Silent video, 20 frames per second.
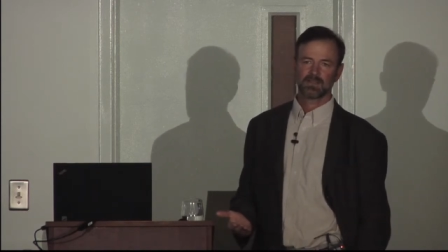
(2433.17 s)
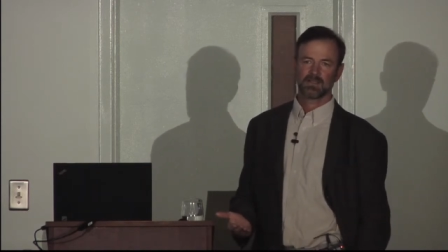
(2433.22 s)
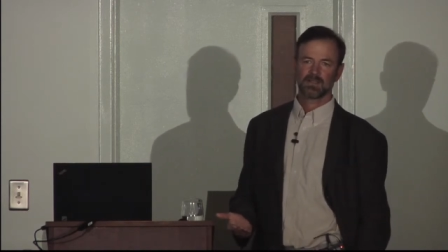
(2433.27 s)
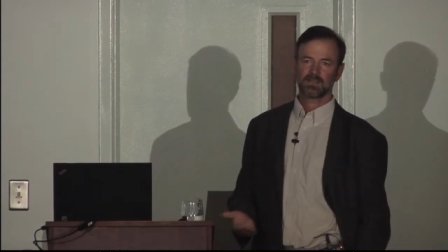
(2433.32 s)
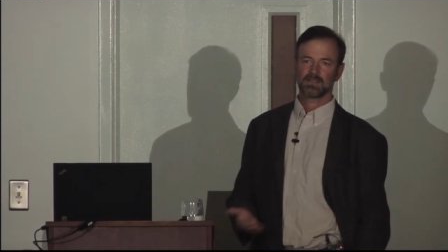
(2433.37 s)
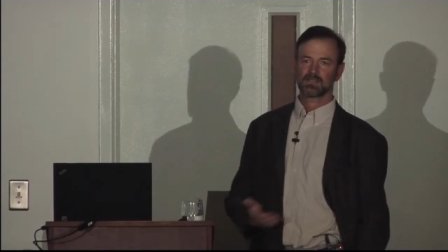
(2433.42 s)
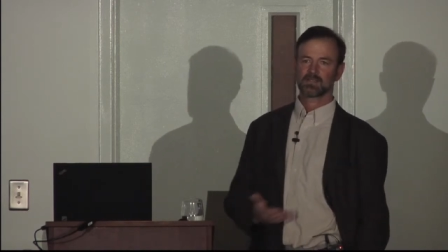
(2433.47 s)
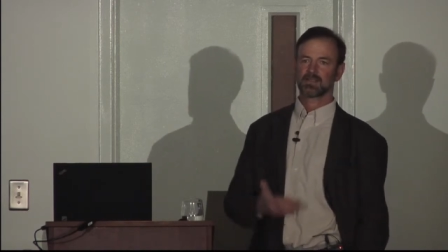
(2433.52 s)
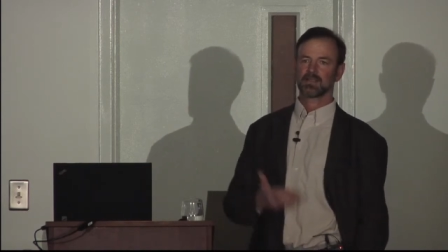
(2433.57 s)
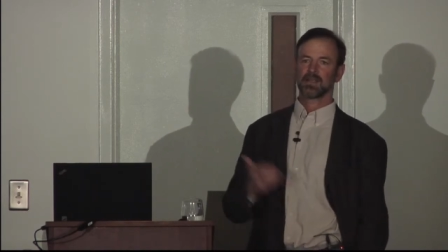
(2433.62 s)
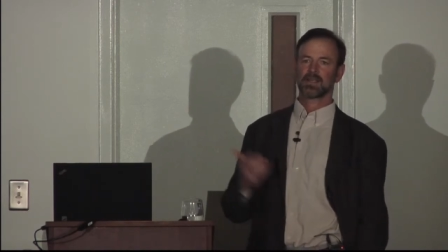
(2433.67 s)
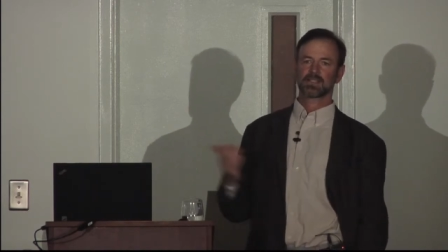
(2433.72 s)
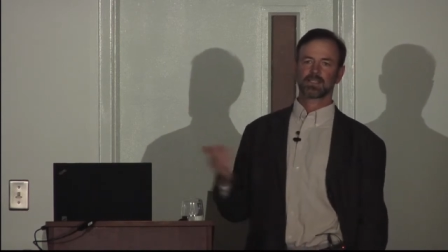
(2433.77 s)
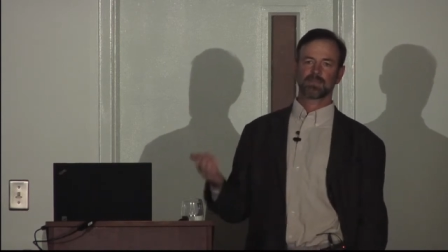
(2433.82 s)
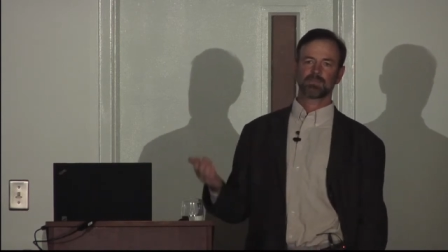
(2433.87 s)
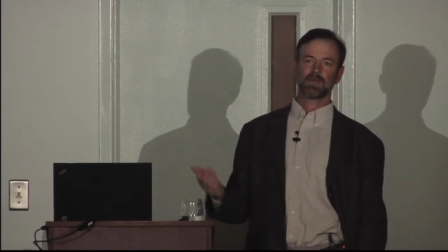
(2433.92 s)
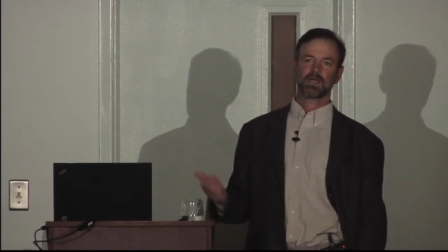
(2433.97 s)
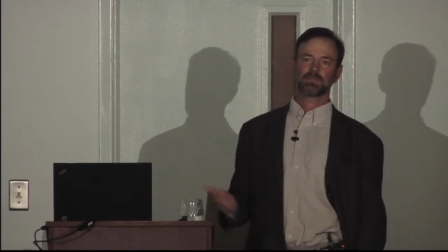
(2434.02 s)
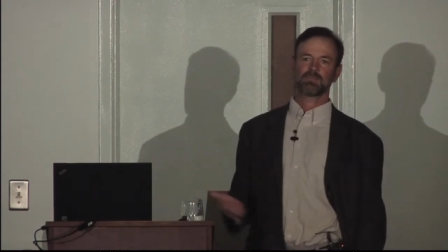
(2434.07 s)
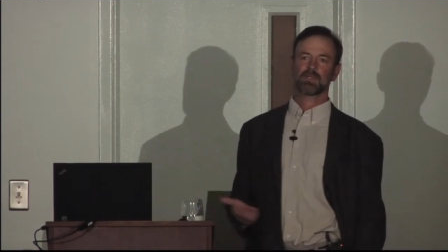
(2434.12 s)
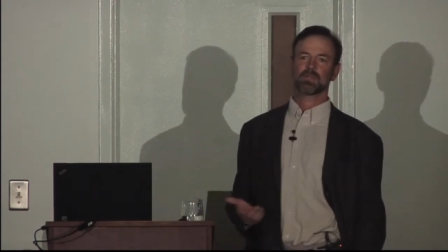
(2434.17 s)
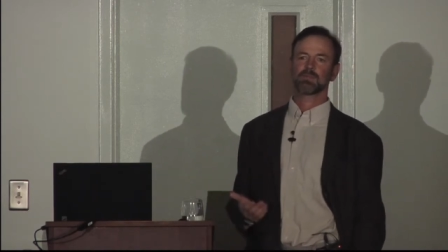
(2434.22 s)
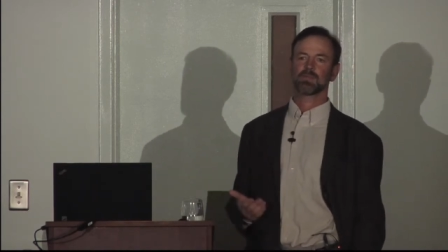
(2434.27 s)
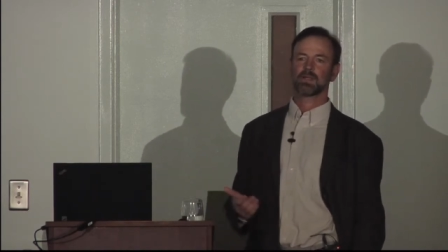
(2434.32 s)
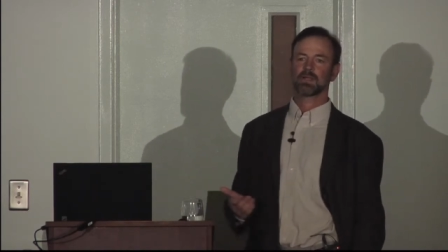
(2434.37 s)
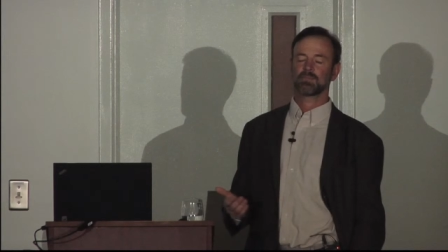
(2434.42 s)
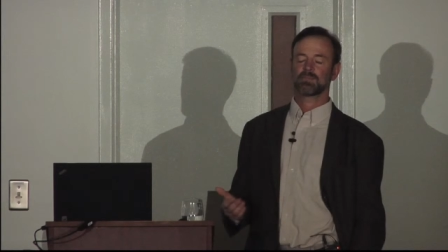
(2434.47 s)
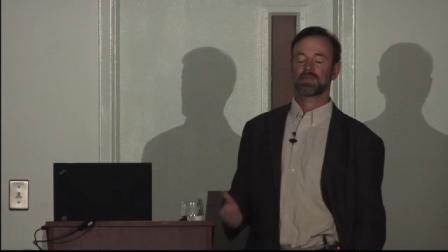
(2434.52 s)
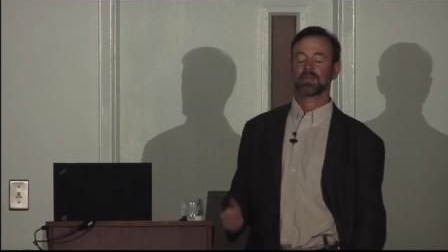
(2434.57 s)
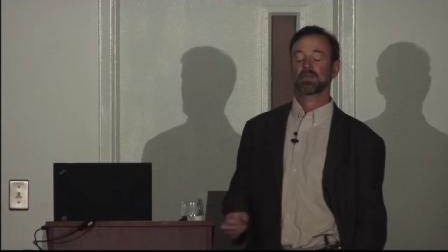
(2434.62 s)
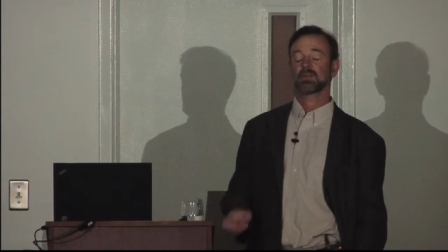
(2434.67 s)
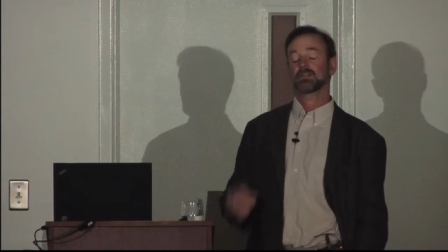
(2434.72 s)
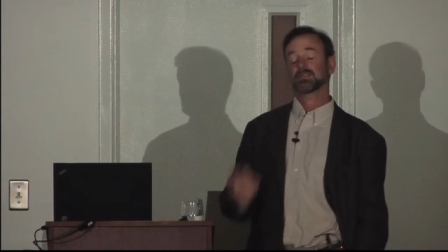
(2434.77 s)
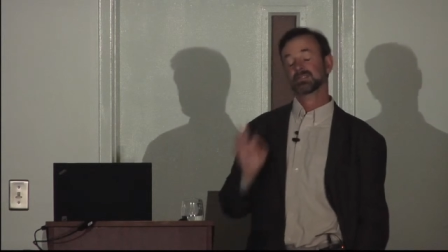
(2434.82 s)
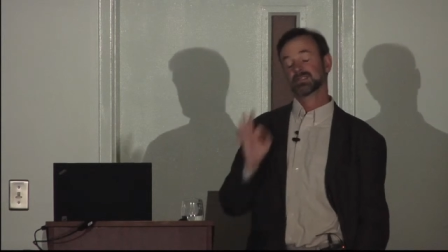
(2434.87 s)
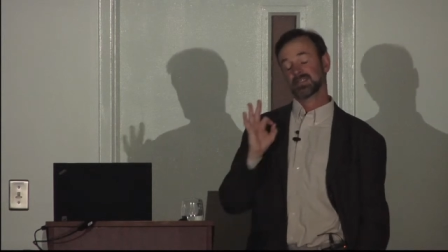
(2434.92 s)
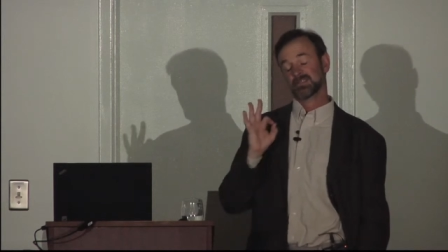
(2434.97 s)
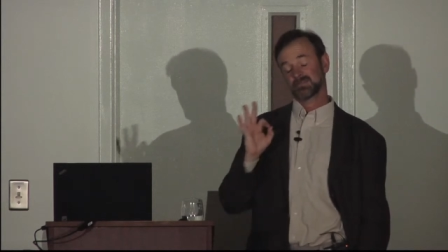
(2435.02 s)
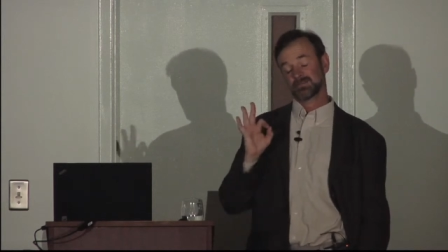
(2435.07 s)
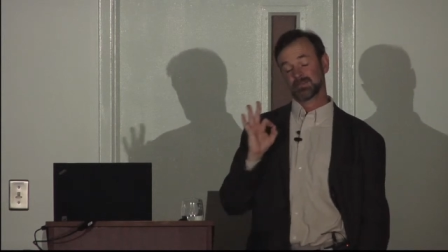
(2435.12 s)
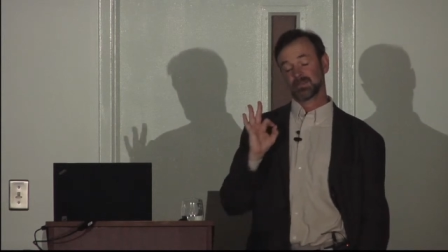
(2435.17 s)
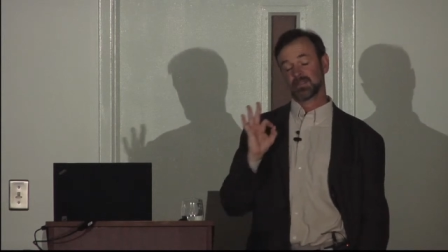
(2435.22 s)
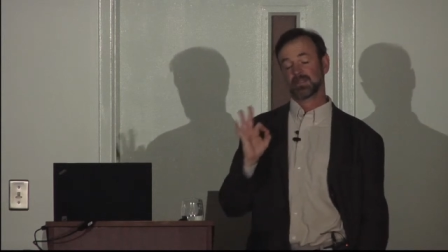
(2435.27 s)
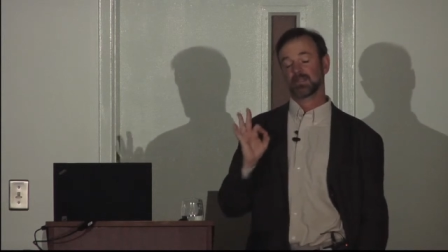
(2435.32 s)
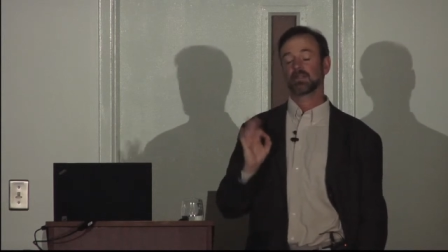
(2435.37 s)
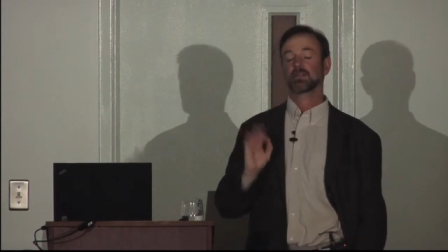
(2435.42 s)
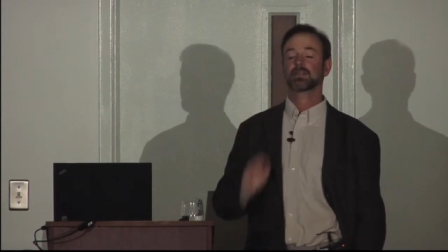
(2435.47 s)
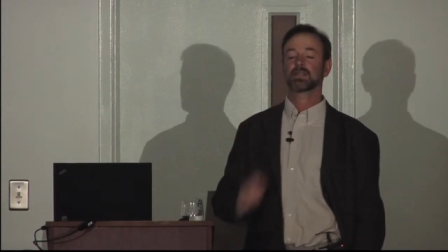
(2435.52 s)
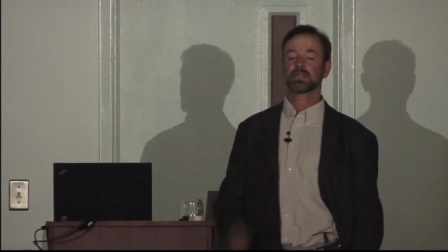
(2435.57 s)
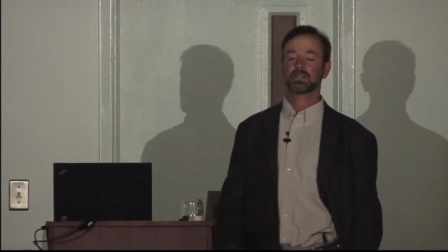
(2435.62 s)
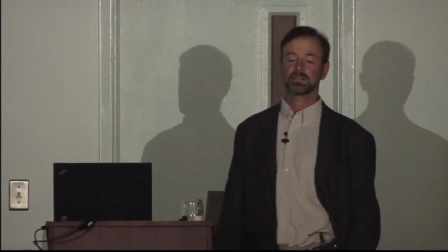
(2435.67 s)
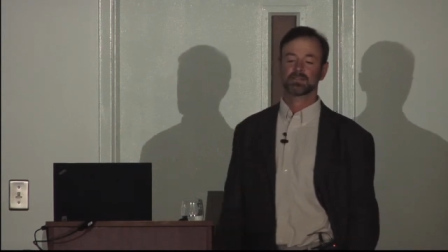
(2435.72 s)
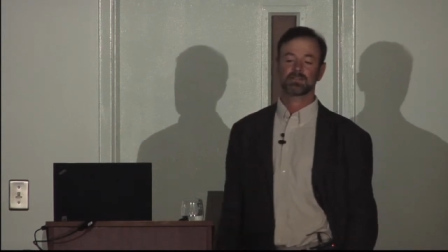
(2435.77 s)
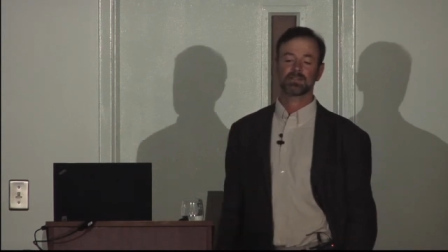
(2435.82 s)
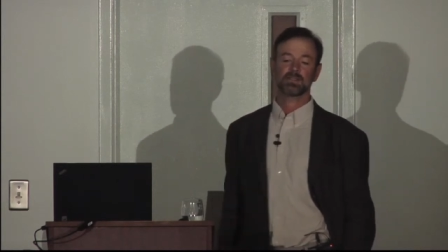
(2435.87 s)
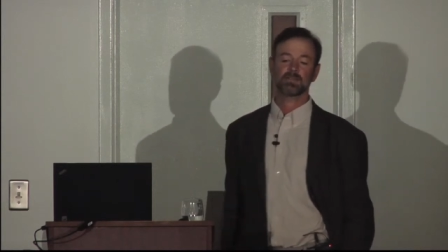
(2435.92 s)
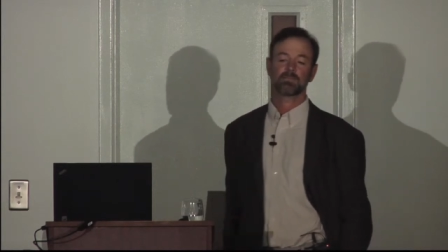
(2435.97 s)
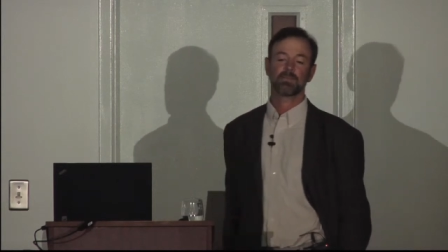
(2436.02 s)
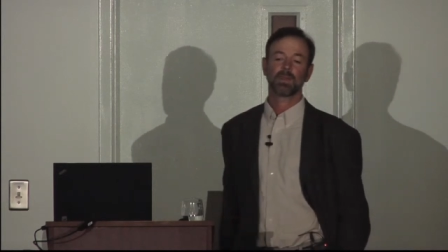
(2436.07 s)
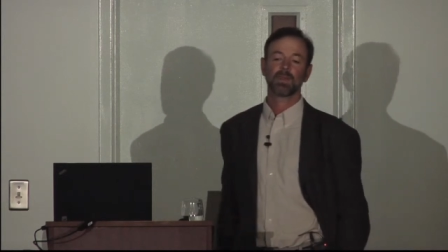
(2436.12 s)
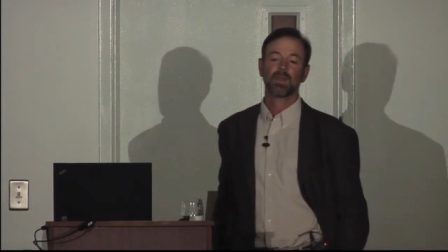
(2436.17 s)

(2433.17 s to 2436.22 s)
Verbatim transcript: and it's collected by people up there. And I was like, right, okay, great.